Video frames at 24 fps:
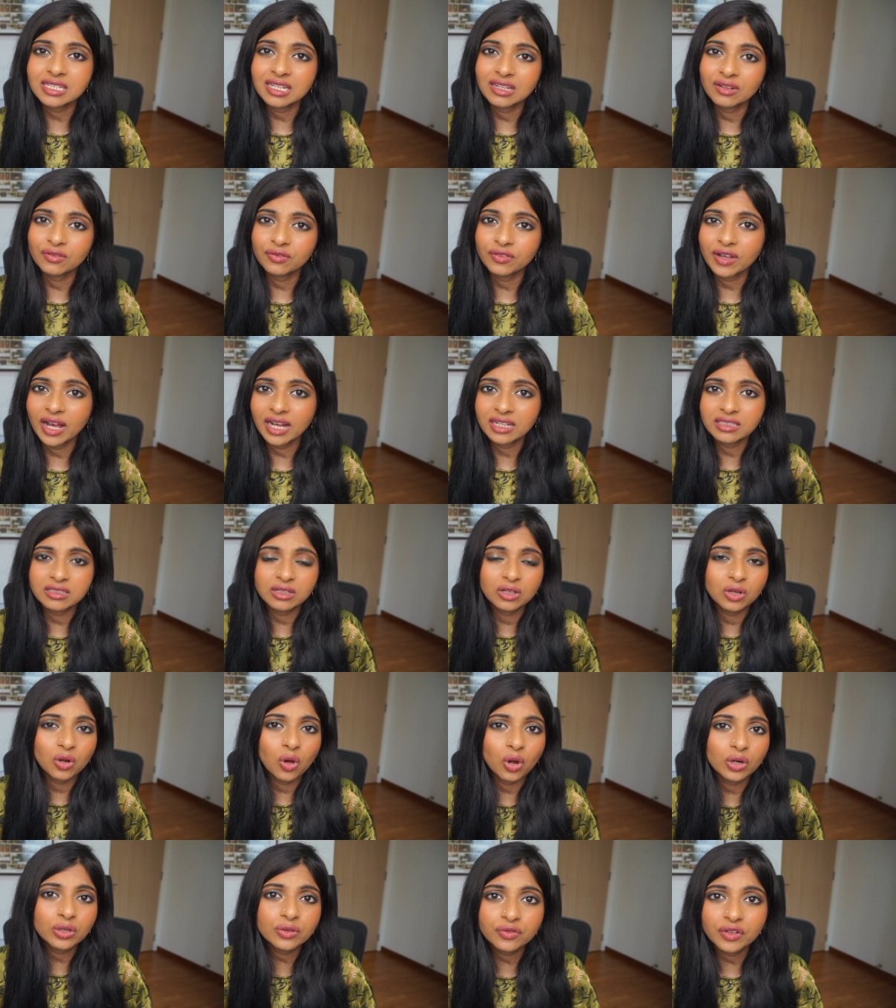In fact, a
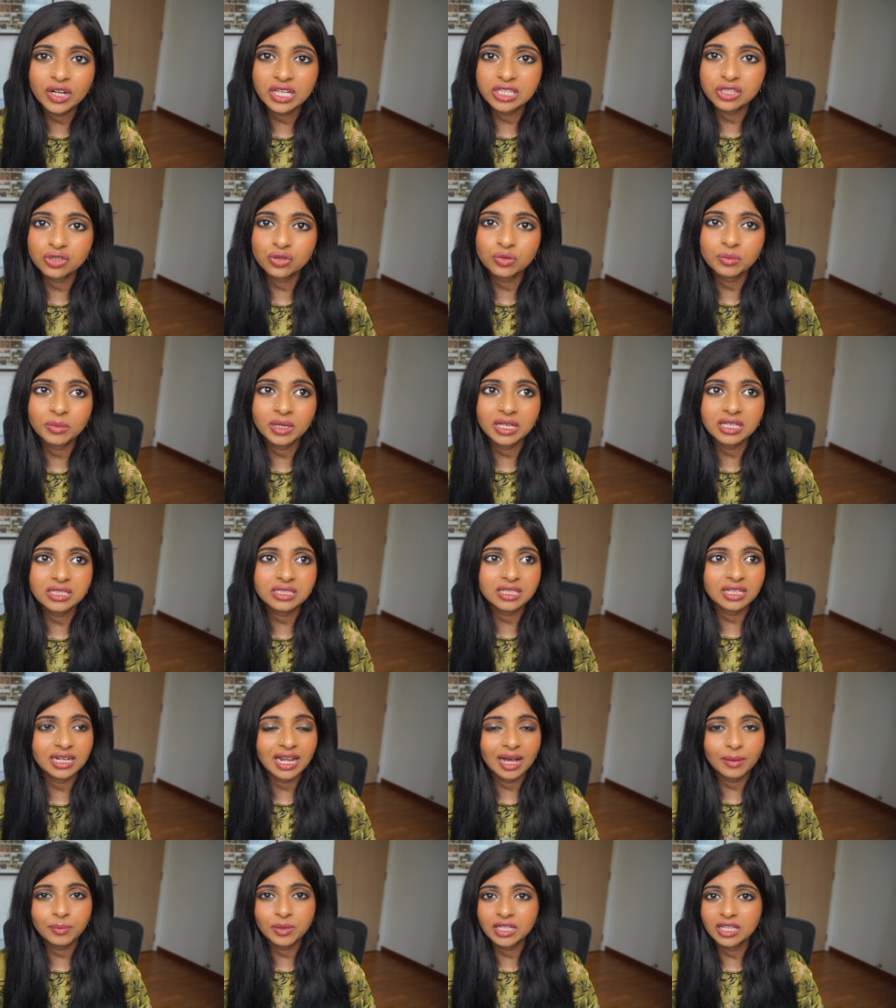lot of resumes and
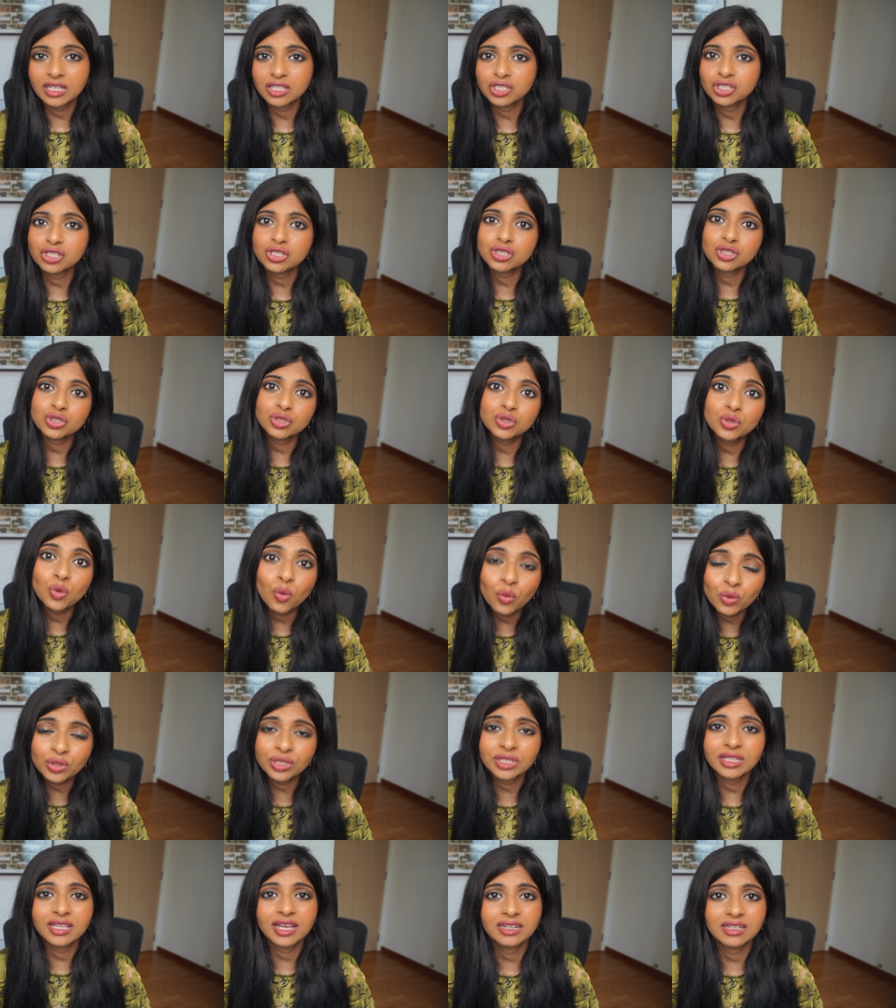applications
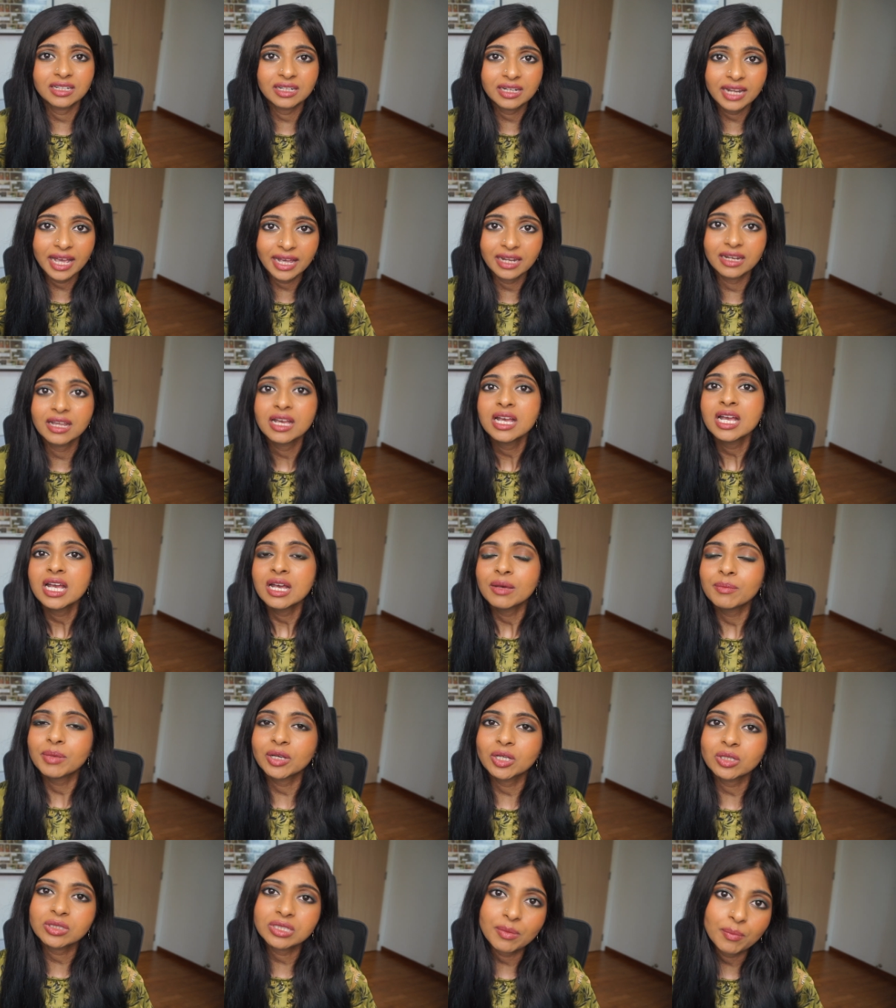don't get read
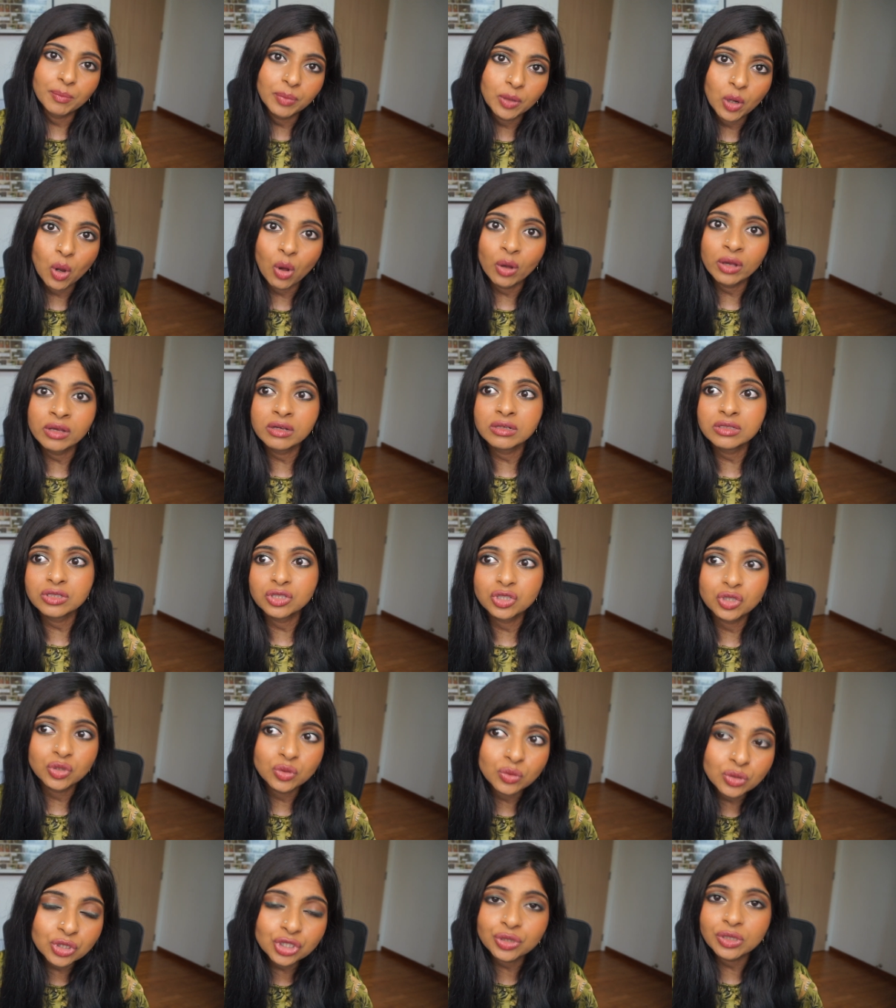because employers
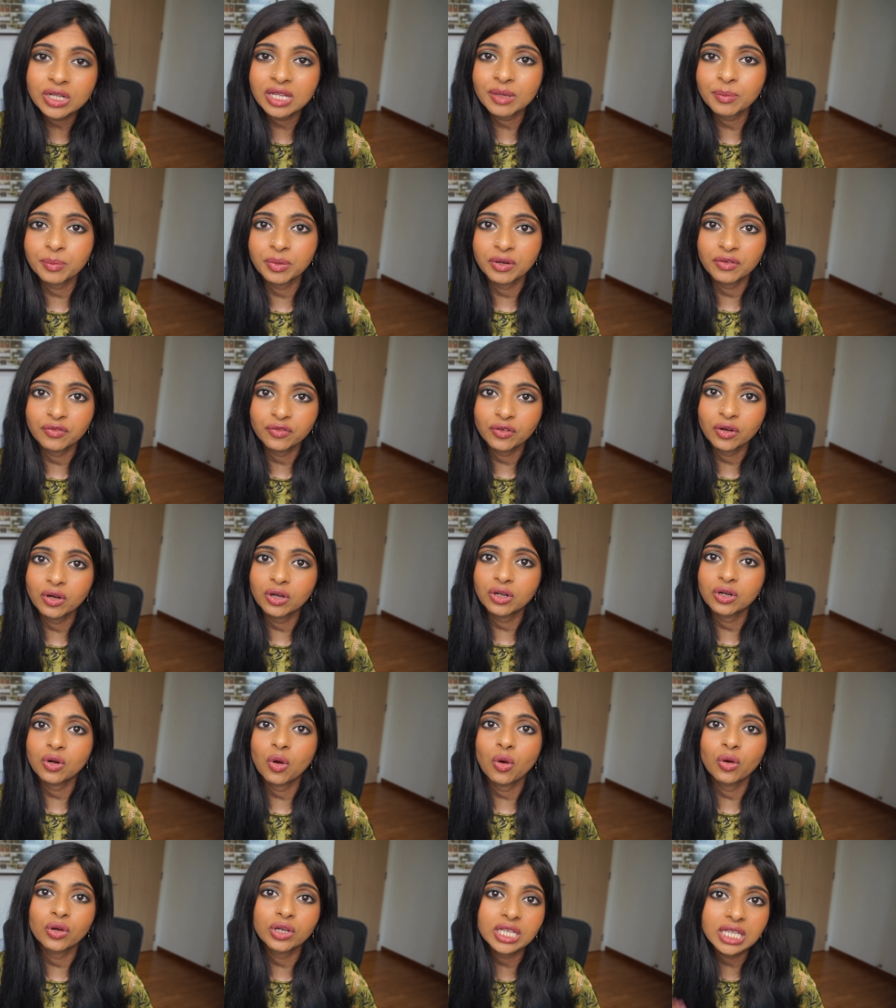usually prefer
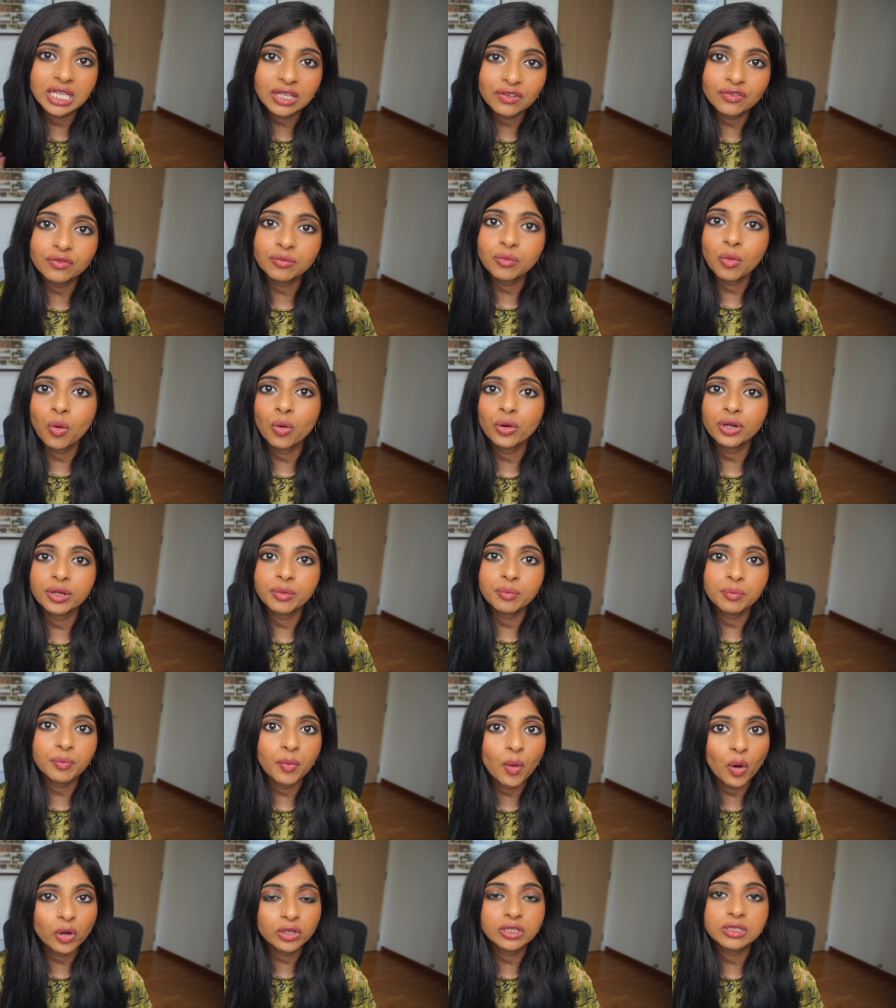or give more
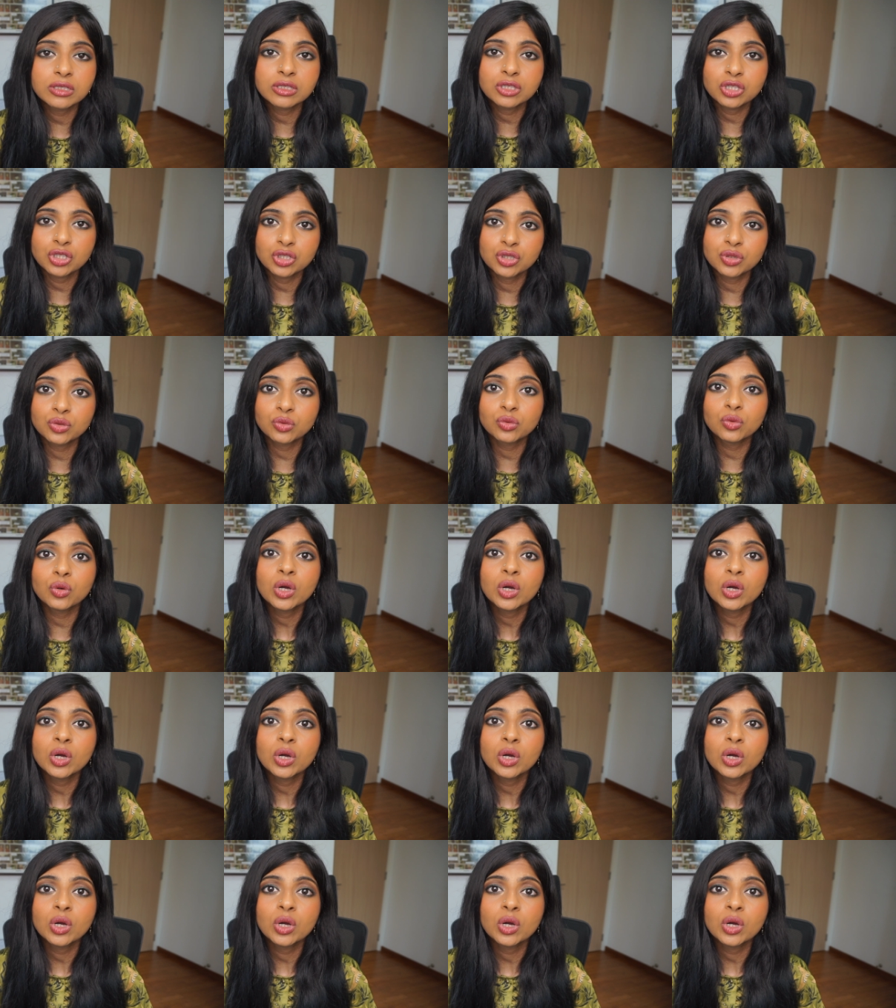importance to